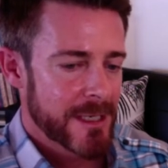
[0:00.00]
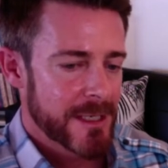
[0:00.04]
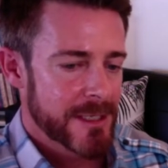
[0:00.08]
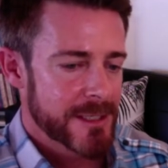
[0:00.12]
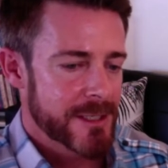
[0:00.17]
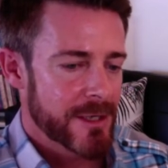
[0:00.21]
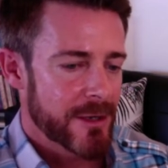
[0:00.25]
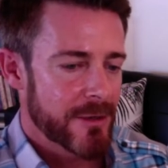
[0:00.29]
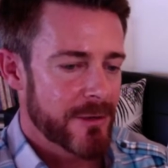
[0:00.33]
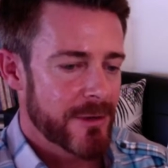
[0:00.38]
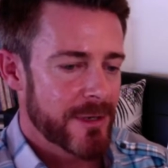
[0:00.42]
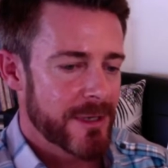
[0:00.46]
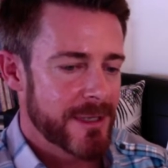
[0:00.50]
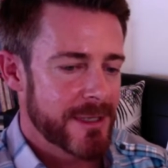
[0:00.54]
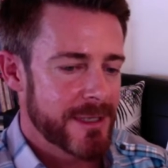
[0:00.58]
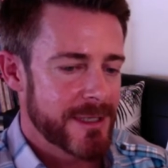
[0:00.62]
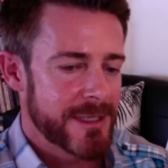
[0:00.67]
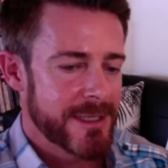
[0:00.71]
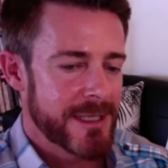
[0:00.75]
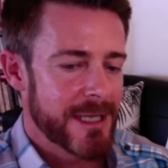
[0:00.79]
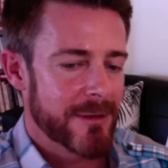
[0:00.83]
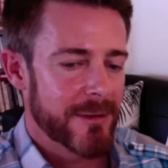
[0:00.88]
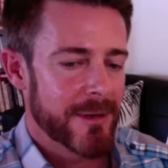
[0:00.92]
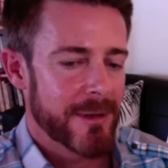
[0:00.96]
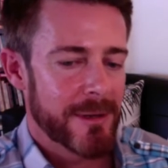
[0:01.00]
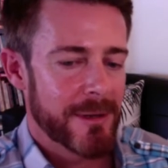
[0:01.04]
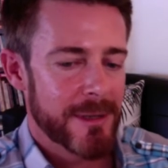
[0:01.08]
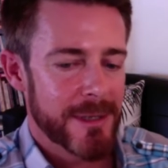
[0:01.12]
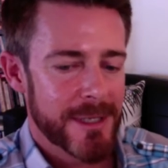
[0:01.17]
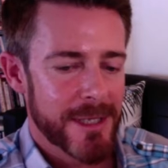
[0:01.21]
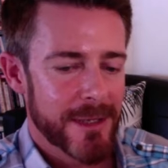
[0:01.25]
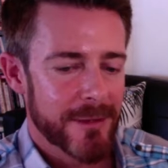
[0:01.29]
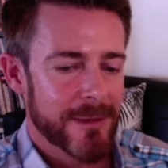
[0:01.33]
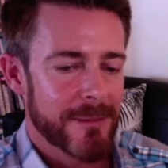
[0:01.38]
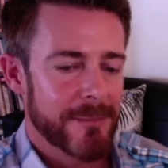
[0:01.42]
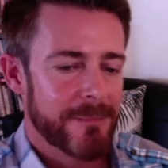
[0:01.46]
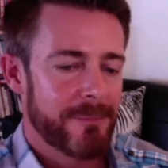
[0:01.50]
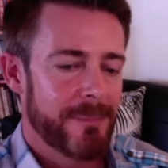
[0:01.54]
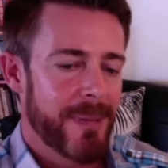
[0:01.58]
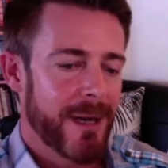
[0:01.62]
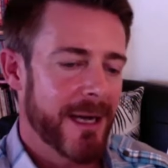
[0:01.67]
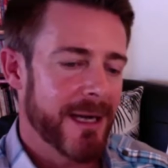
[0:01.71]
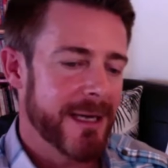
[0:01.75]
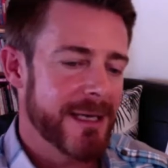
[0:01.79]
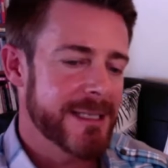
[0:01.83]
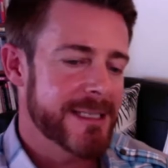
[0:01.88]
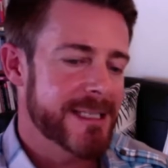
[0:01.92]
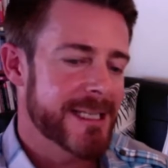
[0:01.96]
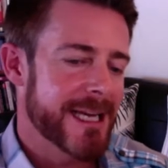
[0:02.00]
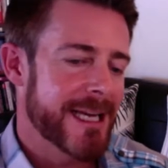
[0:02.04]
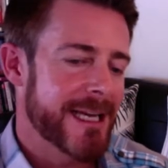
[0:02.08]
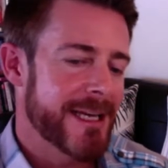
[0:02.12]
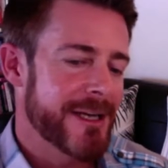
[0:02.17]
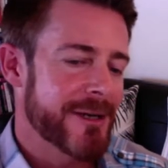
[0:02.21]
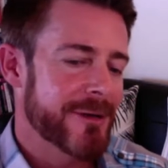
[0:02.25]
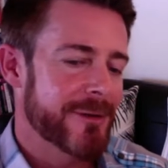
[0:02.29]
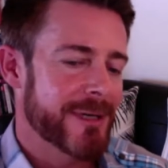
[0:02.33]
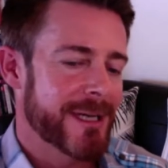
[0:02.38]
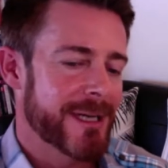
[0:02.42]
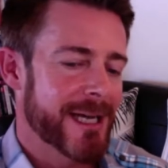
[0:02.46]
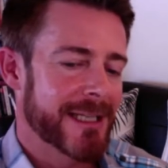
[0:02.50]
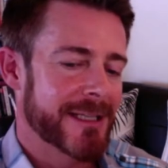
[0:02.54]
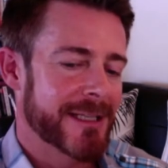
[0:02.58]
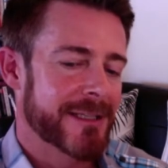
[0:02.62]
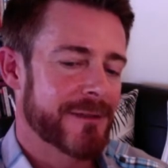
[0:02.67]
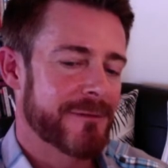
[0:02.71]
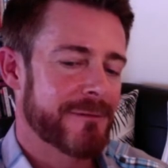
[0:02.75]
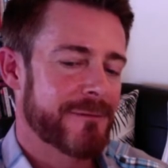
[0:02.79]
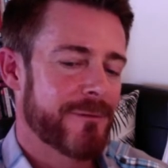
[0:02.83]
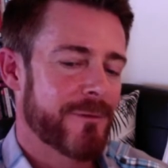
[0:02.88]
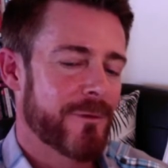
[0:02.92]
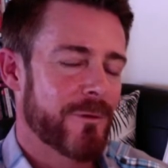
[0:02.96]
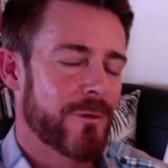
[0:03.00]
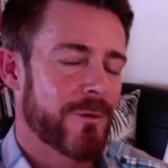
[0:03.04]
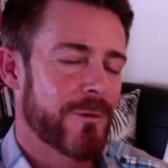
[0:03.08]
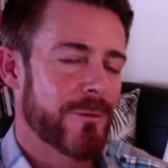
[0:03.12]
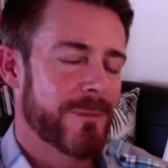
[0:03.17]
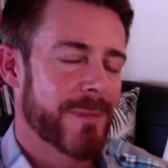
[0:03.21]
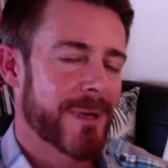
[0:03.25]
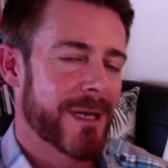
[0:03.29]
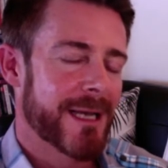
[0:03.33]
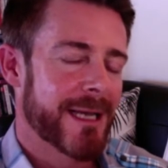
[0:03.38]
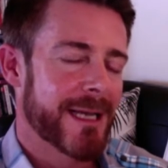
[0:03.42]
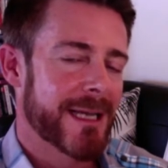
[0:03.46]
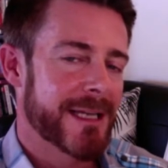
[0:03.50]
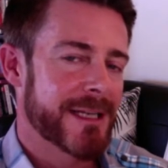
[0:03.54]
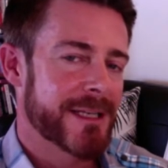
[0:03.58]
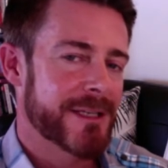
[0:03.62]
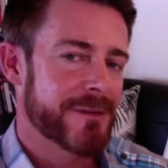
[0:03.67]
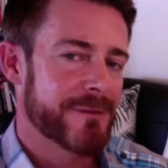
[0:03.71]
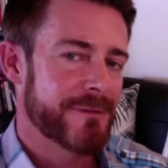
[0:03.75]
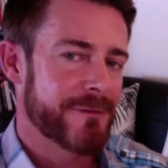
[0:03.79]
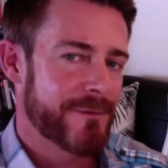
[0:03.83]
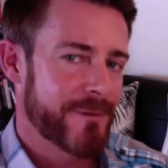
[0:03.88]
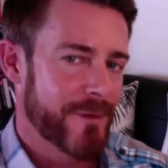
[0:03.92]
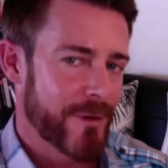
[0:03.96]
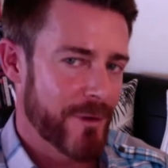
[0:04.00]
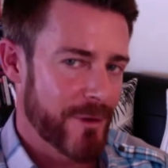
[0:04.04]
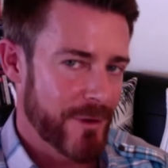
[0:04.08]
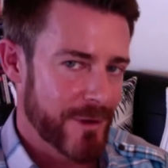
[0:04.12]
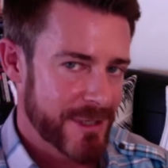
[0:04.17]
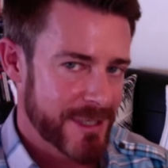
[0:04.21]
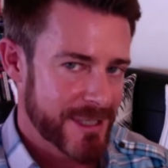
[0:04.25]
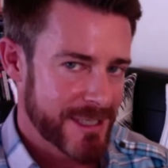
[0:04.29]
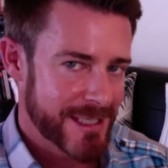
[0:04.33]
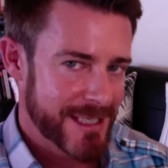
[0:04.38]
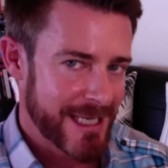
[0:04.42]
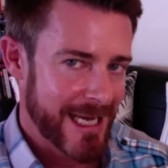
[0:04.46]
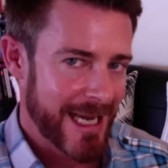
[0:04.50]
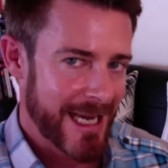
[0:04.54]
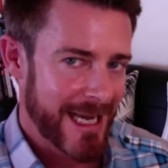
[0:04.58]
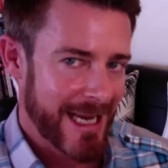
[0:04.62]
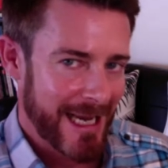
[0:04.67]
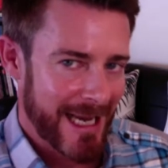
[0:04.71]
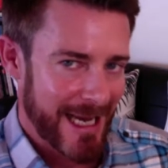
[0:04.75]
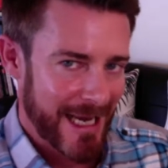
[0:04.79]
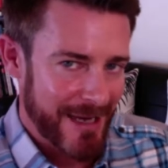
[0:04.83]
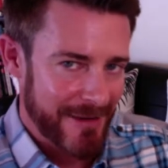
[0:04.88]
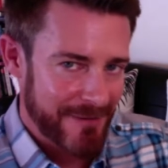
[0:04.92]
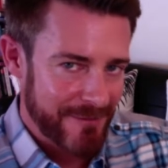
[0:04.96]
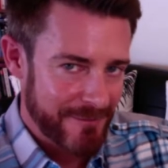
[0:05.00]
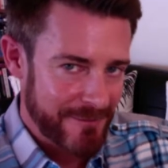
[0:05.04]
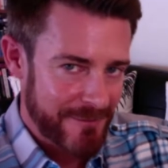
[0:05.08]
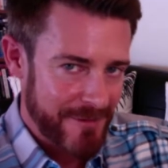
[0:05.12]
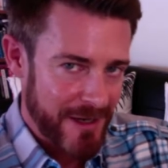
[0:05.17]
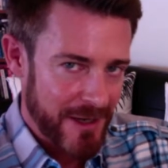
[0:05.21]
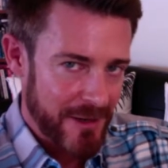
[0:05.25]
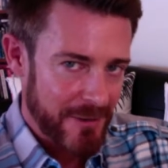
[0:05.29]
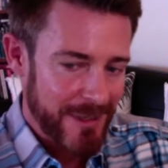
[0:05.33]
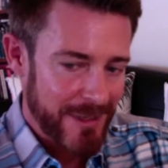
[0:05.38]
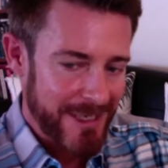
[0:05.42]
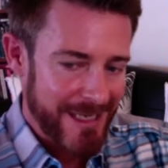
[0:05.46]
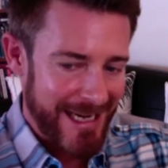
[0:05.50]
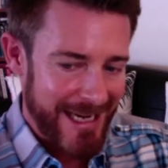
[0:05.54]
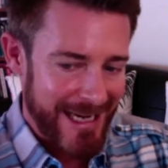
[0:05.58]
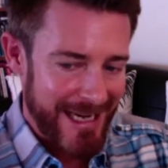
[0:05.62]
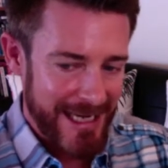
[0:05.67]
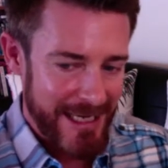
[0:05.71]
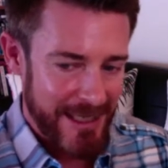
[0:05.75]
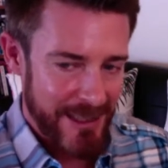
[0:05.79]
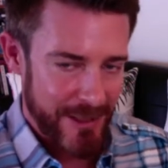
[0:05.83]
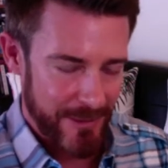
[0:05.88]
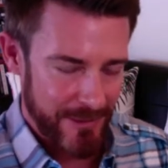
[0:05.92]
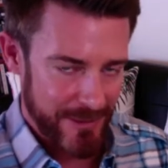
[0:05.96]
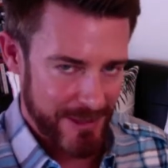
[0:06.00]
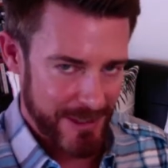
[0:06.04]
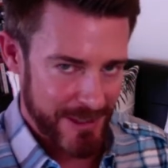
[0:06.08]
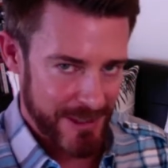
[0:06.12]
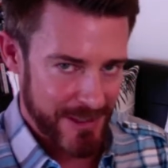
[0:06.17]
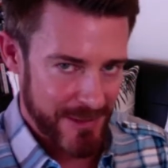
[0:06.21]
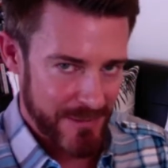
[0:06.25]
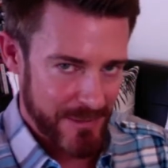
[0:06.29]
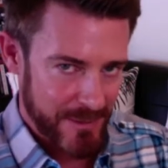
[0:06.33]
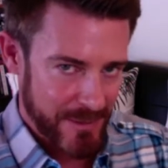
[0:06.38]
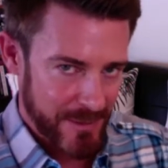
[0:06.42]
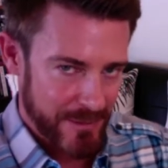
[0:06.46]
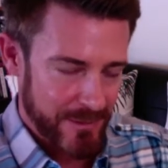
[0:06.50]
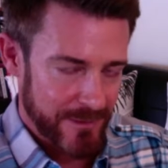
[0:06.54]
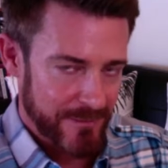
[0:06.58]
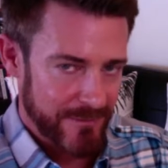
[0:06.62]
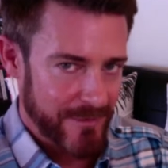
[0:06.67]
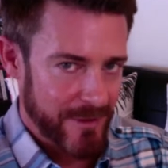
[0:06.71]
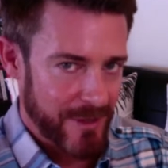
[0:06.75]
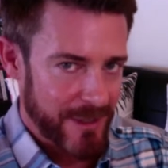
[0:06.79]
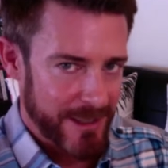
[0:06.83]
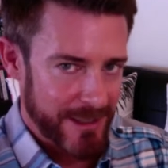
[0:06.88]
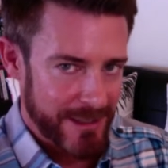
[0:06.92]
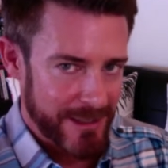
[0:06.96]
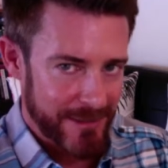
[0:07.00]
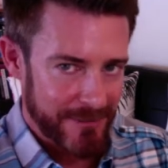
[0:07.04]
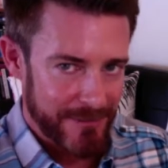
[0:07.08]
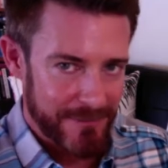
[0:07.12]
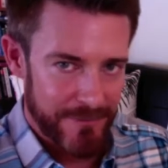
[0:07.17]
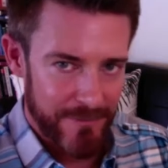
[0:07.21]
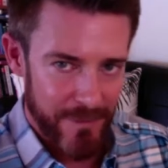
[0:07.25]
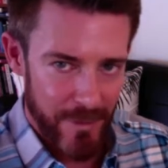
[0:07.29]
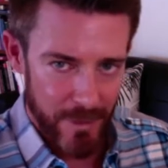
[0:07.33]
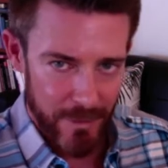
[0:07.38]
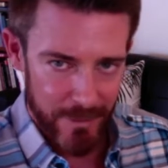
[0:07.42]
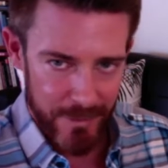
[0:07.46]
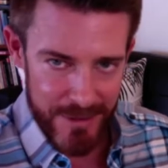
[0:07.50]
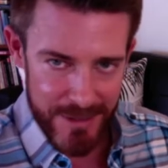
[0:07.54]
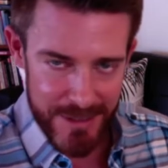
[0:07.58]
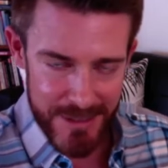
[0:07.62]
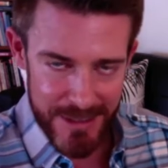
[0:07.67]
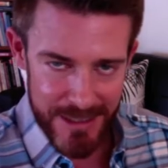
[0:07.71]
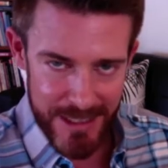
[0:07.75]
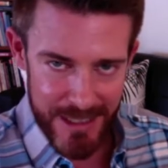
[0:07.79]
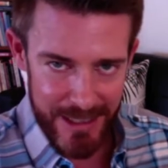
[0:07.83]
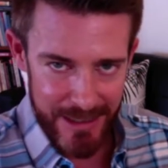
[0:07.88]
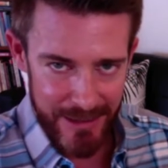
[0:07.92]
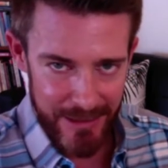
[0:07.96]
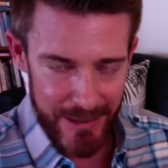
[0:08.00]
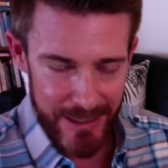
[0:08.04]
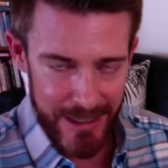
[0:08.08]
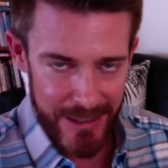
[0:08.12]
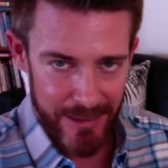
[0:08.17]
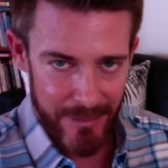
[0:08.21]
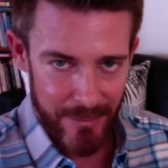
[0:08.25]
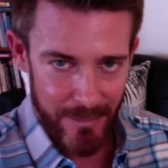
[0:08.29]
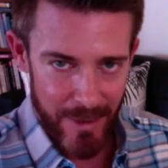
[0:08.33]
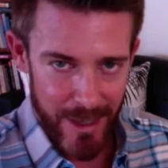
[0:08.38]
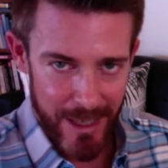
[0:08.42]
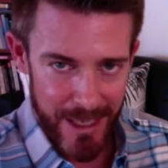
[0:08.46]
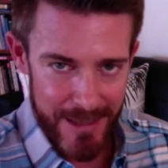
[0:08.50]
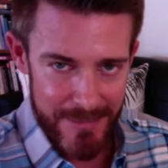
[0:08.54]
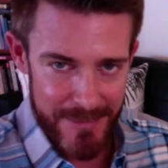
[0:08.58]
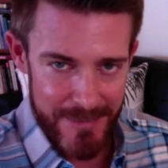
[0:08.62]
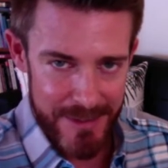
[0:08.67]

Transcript: So there are bugs in your gut that form a diverse and varied ecosystem, sort of like a forest in a way.